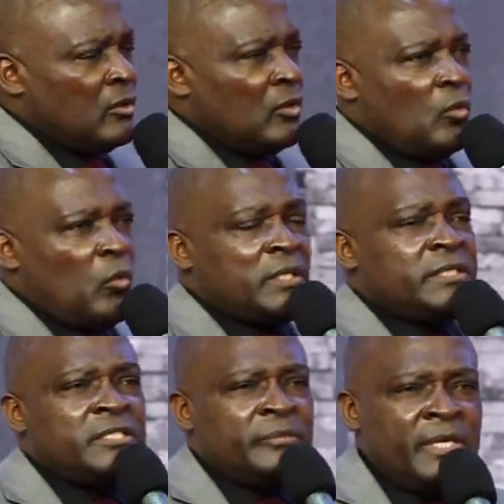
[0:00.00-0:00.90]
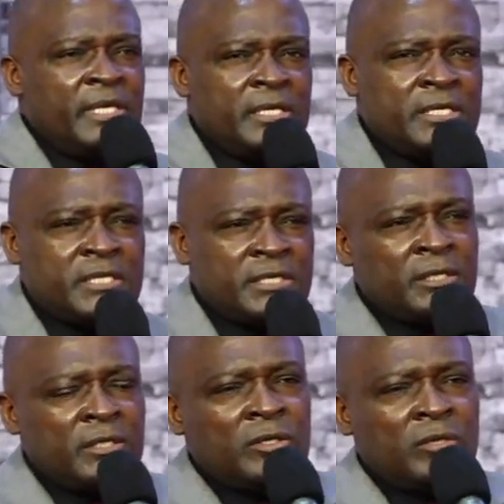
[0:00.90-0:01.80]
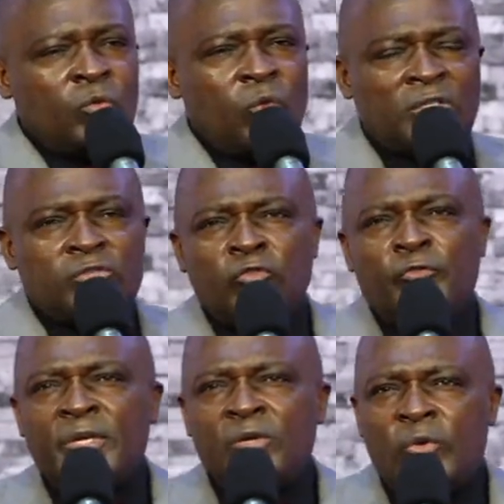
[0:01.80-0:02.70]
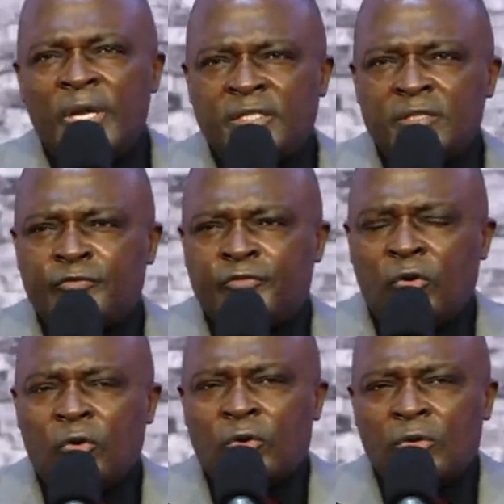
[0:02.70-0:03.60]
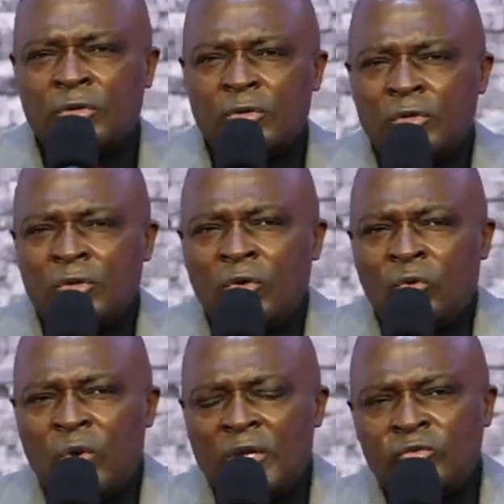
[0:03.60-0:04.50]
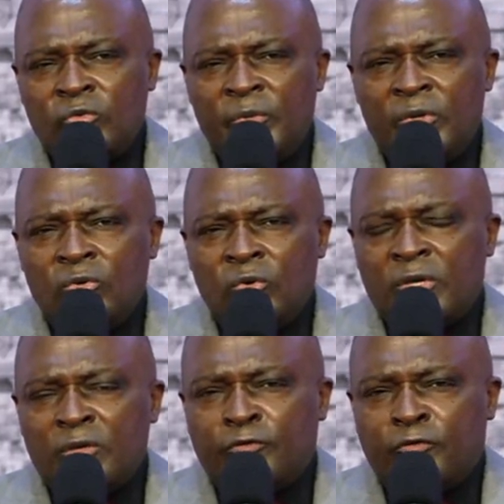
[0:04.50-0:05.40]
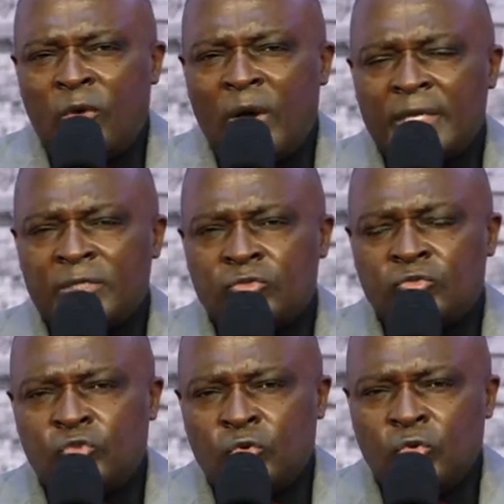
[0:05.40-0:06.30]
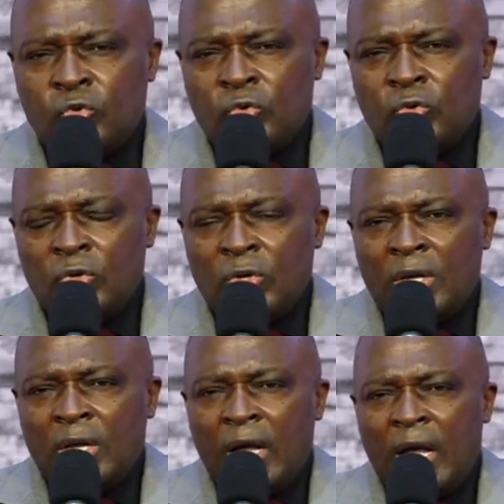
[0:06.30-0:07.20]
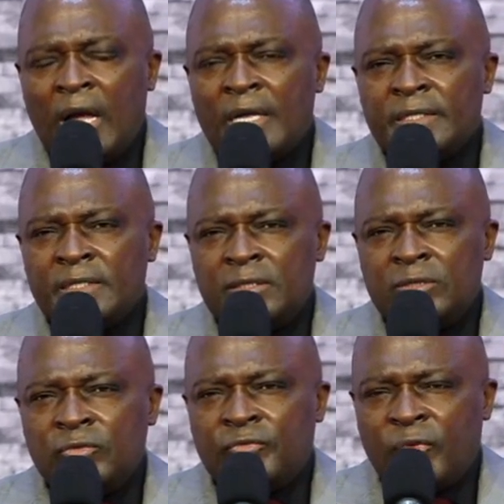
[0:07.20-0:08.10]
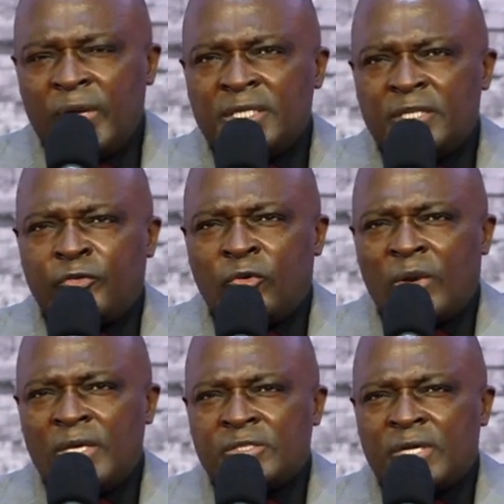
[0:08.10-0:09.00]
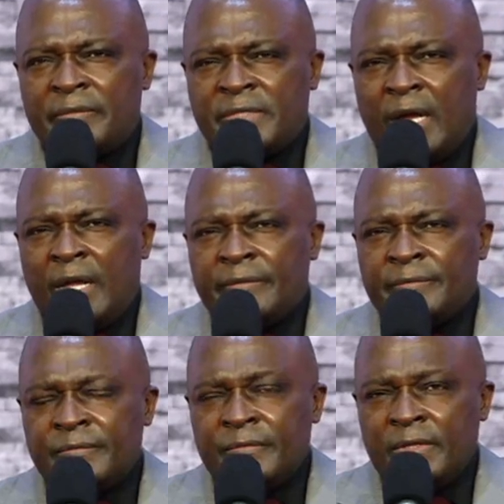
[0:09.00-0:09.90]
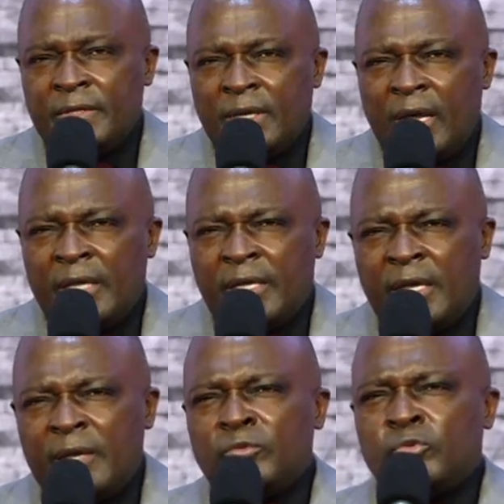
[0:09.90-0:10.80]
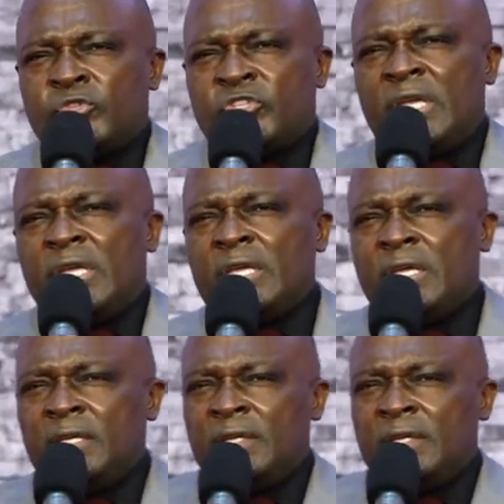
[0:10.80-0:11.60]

What it means what you've been waiting for, what you've been looking forward to, and you've waited for quite some time, I came to say